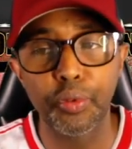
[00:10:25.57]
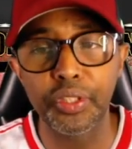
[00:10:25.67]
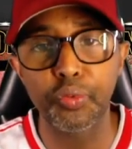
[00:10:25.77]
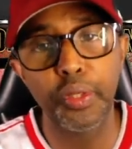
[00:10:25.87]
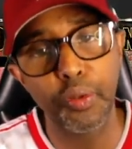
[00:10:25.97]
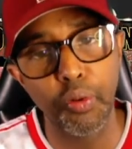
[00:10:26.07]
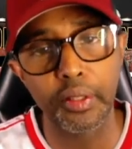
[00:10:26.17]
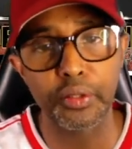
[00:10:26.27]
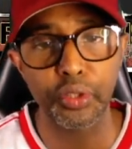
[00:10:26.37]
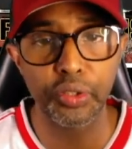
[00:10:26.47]
He's
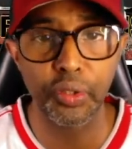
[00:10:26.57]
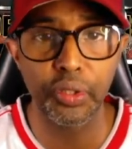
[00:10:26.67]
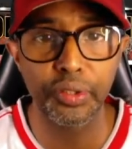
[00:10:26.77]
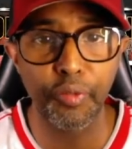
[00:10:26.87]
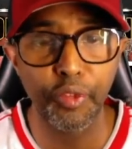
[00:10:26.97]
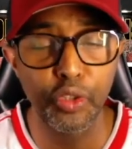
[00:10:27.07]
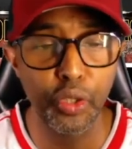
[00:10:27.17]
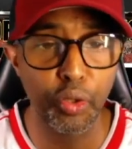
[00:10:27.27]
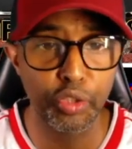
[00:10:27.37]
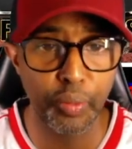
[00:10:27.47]
21, so the future
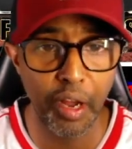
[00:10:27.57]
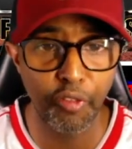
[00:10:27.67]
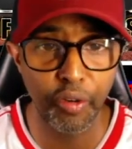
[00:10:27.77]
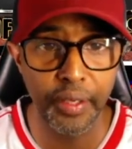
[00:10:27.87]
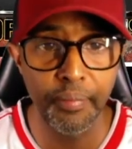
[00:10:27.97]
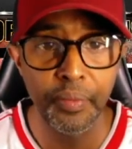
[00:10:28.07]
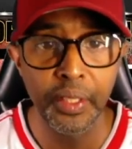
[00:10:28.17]
looks bright for him.